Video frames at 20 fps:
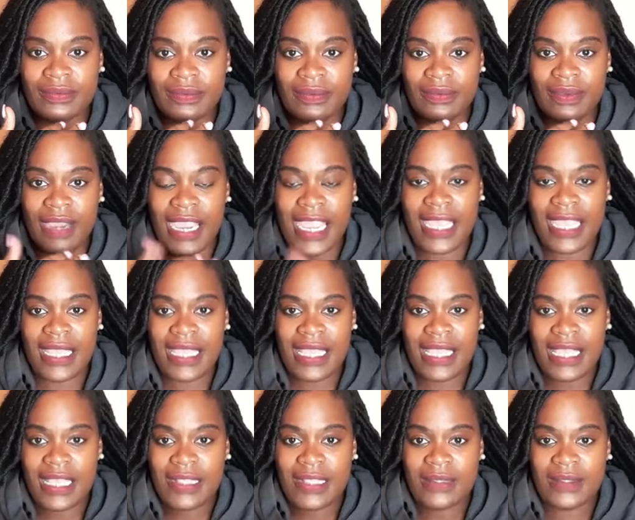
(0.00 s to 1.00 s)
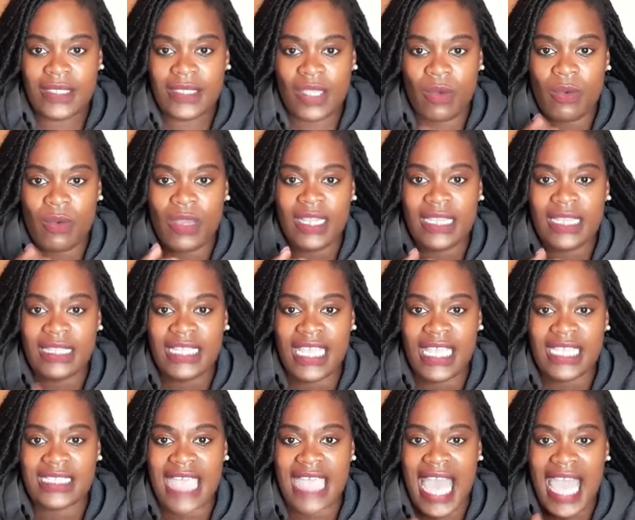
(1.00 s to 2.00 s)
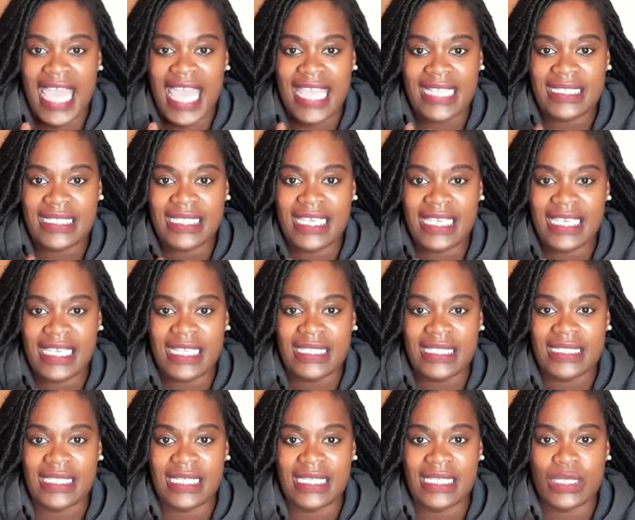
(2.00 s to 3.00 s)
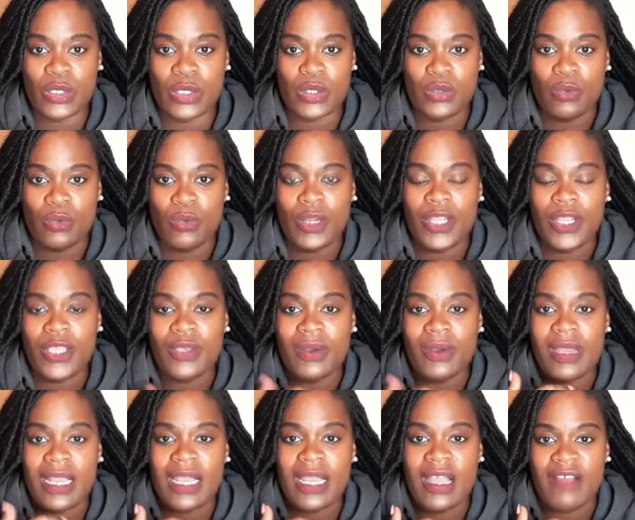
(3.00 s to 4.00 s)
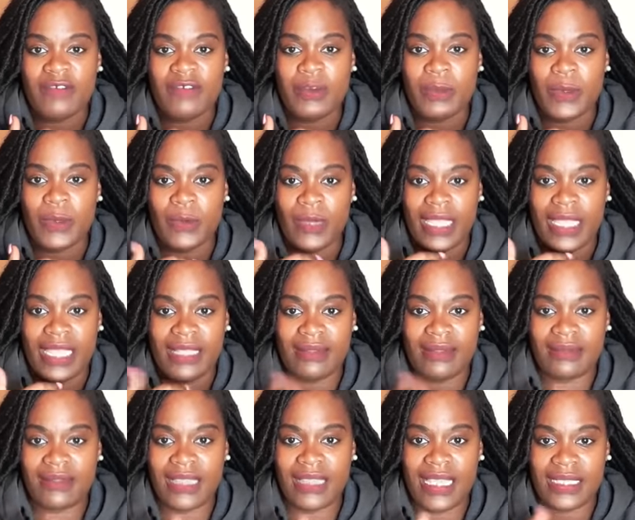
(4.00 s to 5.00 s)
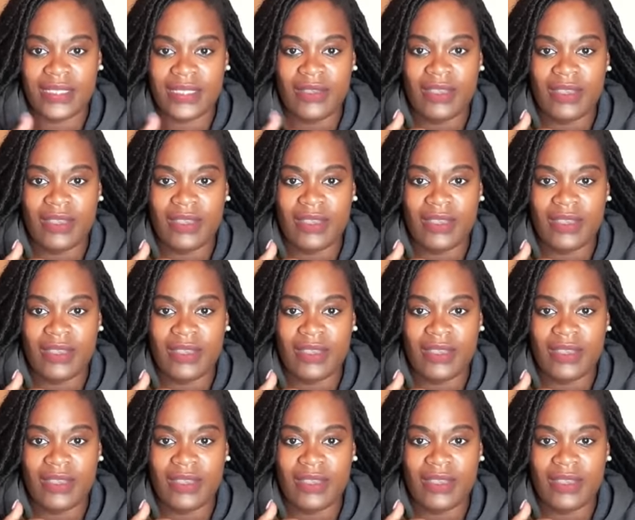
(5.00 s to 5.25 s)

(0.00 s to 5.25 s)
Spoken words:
right? So one of the things I ask kids is, what are you uncomfortable with? And so a